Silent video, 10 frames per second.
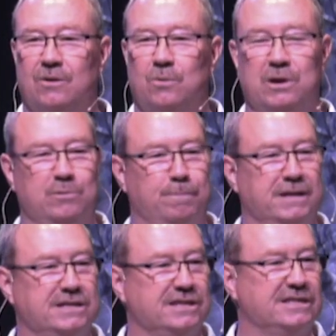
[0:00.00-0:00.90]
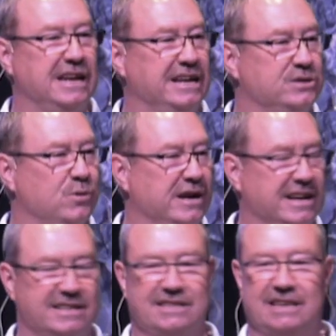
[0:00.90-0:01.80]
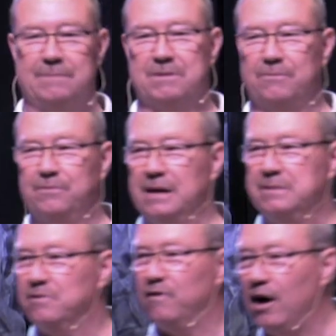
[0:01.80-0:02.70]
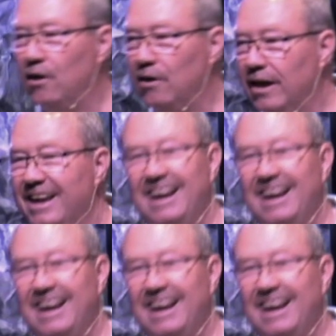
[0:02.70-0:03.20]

What are you, a bunch of snakes trying to escape the flames of hell?"